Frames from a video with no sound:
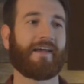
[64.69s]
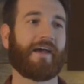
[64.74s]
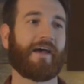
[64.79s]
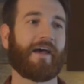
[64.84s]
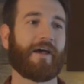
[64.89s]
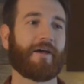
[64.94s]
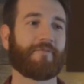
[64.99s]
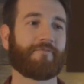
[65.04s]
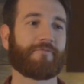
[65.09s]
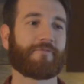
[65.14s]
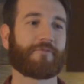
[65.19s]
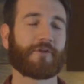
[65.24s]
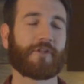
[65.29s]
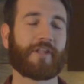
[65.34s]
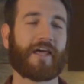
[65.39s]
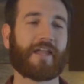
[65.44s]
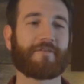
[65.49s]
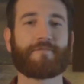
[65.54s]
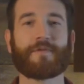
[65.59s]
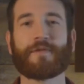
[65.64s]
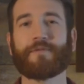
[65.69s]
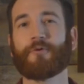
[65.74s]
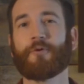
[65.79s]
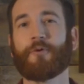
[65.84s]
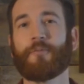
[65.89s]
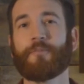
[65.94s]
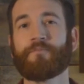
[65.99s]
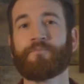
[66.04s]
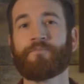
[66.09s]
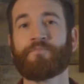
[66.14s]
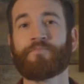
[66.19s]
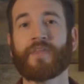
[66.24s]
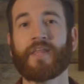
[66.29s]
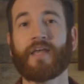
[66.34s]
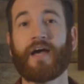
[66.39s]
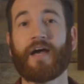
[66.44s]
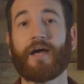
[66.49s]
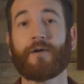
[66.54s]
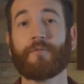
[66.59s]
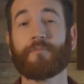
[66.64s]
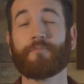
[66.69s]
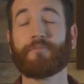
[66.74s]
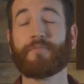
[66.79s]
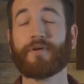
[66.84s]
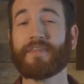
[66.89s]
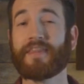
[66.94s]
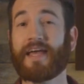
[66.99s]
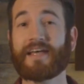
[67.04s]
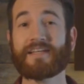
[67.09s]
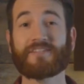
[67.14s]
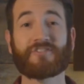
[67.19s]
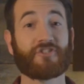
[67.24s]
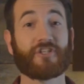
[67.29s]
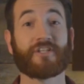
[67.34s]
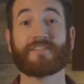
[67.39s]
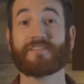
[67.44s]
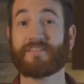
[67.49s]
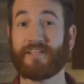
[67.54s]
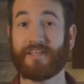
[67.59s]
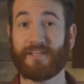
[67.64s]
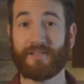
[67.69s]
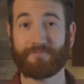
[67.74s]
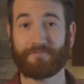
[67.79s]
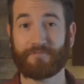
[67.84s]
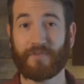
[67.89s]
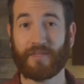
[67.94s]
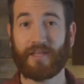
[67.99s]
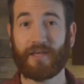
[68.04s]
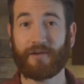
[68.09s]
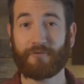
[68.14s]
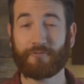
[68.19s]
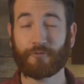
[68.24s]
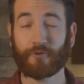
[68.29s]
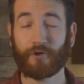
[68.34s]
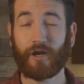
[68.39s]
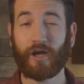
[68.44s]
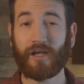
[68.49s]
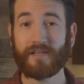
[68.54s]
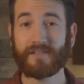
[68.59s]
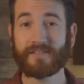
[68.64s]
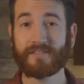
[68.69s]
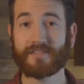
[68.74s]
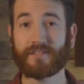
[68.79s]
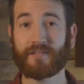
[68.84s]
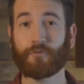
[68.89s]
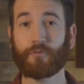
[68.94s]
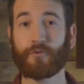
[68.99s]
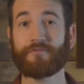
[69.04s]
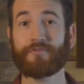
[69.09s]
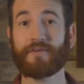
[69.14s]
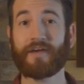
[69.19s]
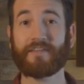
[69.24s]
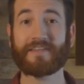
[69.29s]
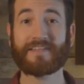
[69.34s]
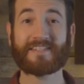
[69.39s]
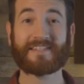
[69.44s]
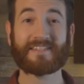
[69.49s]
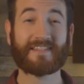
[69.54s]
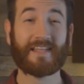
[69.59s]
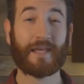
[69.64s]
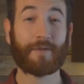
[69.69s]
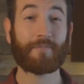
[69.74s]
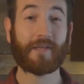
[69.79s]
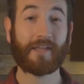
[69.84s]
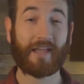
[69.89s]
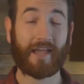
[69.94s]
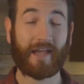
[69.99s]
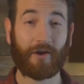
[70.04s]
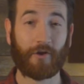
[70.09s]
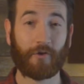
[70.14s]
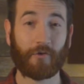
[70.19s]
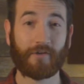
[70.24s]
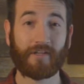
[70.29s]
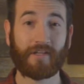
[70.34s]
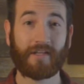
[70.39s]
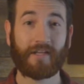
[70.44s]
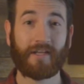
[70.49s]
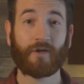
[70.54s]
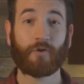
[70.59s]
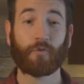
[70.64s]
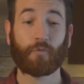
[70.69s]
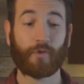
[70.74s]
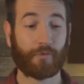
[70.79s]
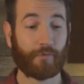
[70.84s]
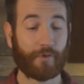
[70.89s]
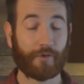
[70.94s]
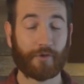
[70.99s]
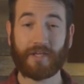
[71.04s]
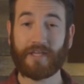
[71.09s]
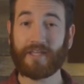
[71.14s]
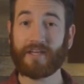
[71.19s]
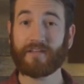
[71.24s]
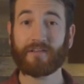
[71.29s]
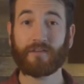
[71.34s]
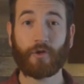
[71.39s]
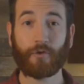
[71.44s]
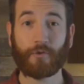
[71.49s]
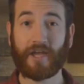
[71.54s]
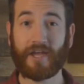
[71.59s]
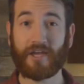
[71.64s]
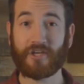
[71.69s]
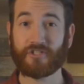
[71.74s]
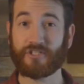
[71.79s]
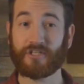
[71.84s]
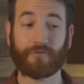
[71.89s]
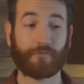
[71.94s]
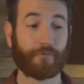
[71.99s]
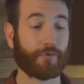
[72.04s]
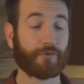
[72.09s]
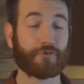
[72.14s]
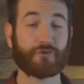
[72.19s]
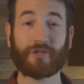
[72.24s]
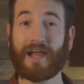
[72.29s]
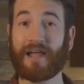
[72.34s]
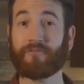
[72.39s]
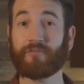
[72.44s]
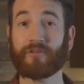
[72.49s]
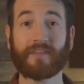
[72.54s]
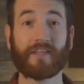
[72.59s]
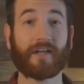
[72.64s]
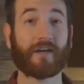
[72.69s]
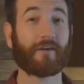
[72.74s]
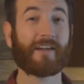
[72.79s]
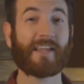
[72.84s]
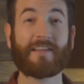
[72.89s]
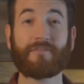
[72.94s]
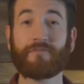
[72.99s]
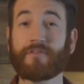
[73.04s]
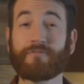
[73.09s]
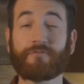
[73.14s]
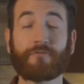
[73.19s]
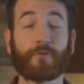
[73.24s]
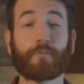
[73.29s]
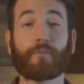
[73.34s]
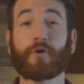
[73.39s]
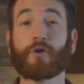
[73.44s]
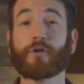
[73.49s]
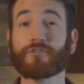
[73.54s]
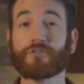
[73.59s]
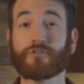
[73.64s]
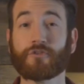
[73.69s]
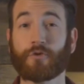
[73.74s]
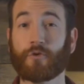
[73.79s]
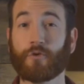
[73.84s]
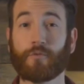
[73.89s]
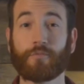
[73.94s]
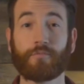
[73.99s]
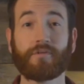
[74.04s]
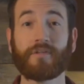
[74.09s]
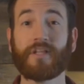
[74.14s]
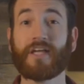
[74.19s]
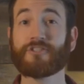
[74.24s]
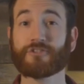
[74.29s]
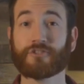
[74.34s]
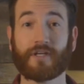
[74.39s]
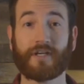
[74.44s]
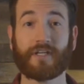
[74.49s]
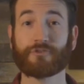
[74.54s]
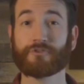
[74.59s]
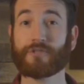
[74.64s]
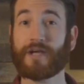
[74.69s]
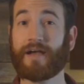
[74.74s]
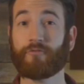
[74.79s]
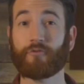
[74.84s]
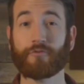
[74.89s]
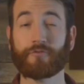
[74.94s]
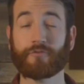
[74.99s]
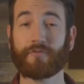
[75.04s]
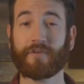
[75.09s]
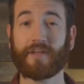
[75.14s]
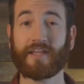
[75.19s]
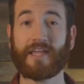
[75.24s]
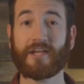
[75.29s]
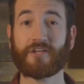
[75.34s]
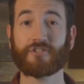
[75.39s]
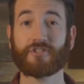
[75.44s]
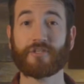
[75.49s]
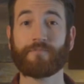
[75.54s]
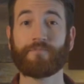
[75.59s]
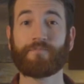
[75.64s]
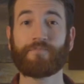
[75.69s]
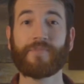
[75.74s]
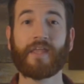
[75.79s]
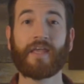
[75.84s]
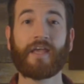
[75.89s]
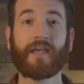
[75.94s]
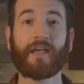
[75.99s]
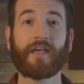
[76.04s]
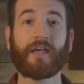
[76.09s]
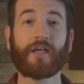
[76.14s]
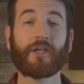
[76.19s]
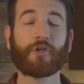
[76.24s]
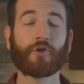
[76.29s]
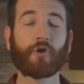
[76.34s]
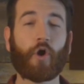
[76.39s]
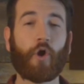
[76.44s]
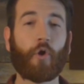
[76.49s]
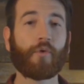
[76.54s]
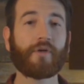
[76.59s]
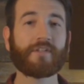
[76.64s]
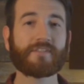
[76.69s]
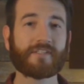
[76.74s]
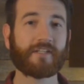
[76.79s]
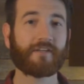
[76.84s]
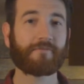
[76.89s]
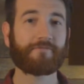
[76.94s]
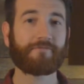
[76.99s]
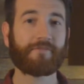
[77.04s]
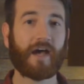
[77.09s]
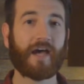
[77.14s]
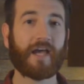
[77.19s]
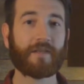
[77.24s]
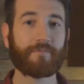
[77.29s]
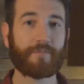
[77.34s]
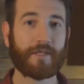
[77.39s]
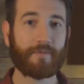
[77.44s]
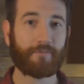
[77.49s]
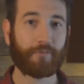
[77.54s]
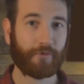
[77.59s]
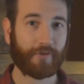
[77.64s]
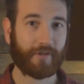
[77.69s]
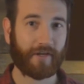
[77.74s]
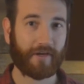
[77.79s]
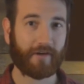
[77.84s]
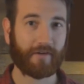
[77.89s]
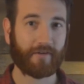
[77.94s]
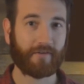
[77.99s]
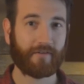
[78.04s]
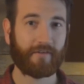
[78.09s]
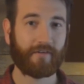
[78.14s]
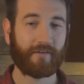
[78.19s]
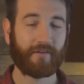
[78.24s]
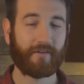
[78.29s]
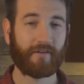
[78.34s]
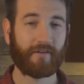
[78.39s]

um, for a lot of people, uh, but that's just it. Uh, for us, we found that stepping out when we were in a location, if we were traveling there, even for personal pleasure, had traveled for vacation, you're always going to find people there